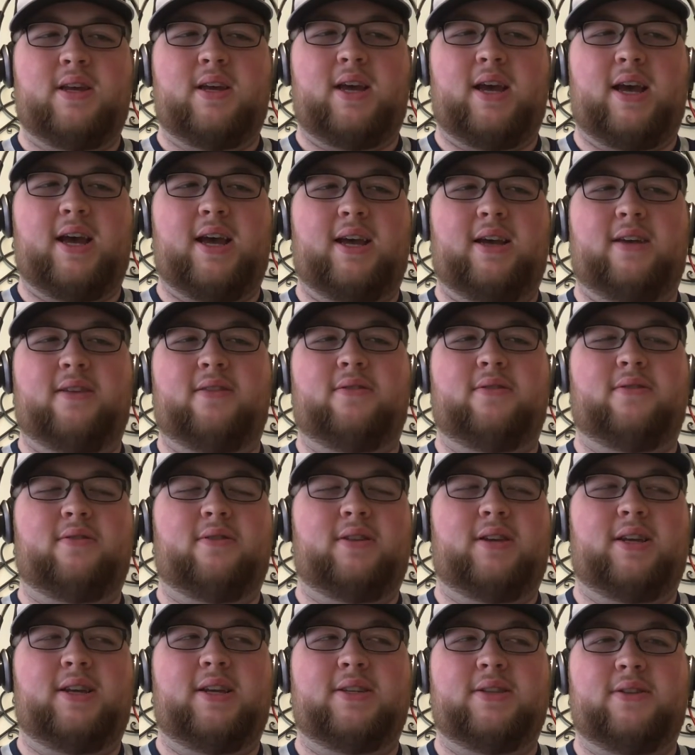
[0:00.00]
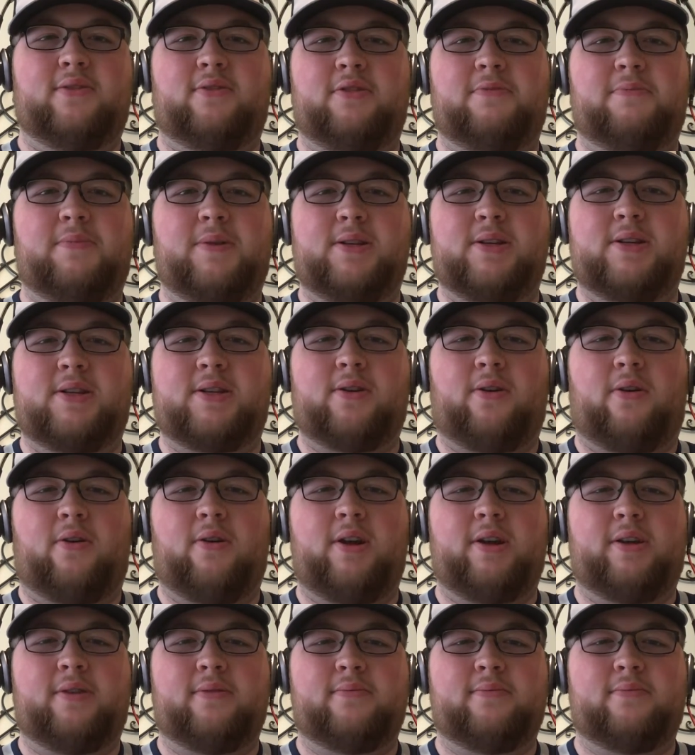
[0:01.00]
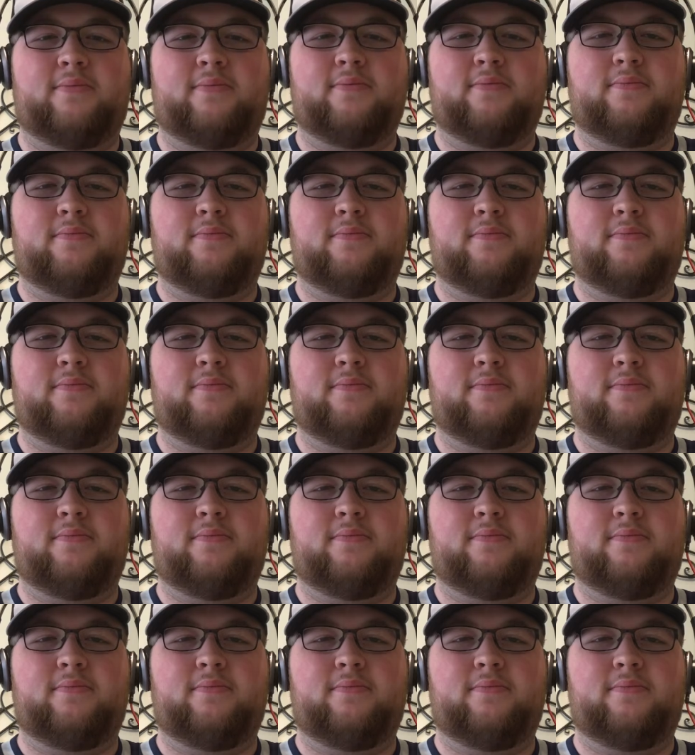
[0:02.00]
And he's only been starting